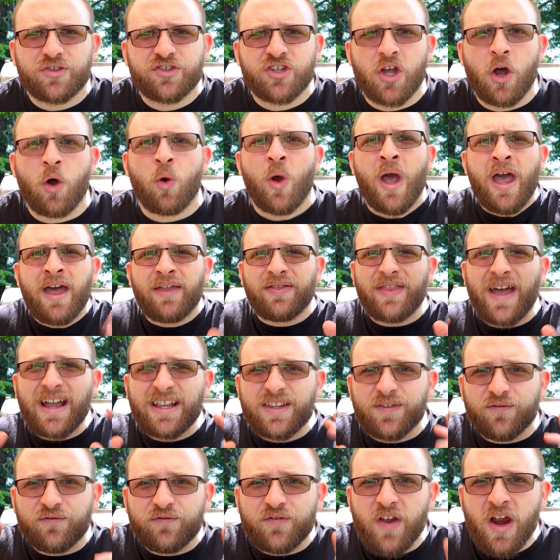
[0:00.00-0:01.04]
So
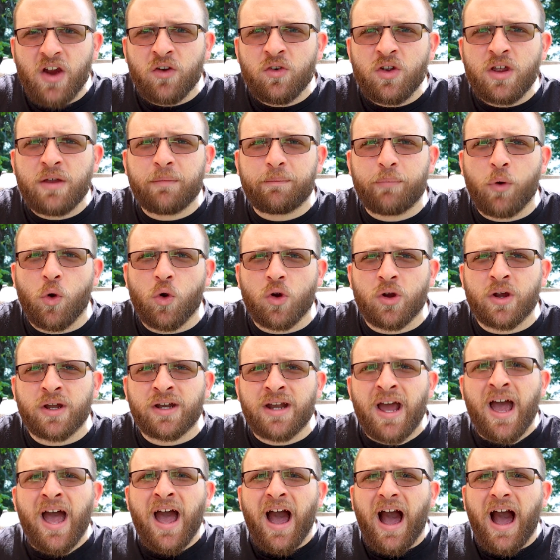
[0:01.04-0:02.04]
that's very important.